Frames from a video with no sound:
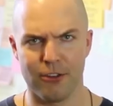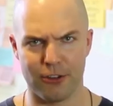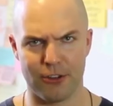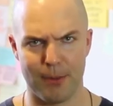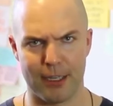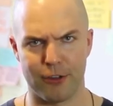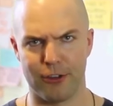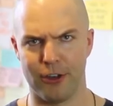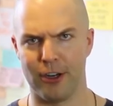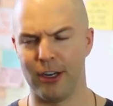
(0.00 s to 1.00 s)
just to make
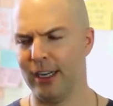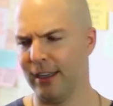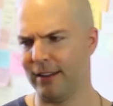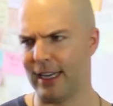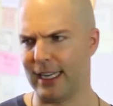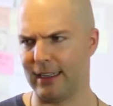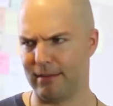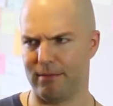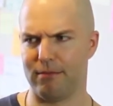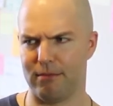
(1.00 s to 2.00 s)
sure
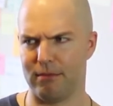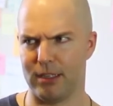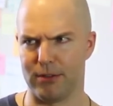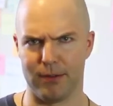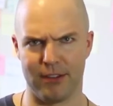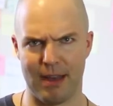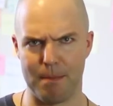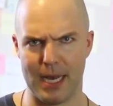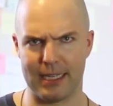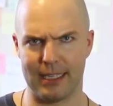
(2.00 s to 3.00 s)
that is
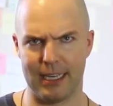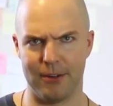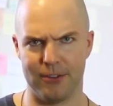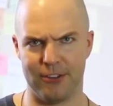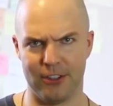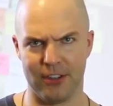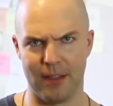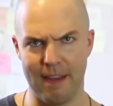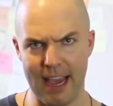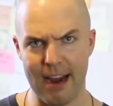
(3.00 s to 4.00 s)
that bad cloud
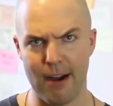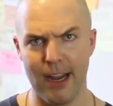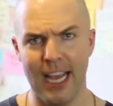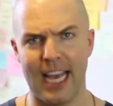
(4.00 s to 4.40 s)
still there?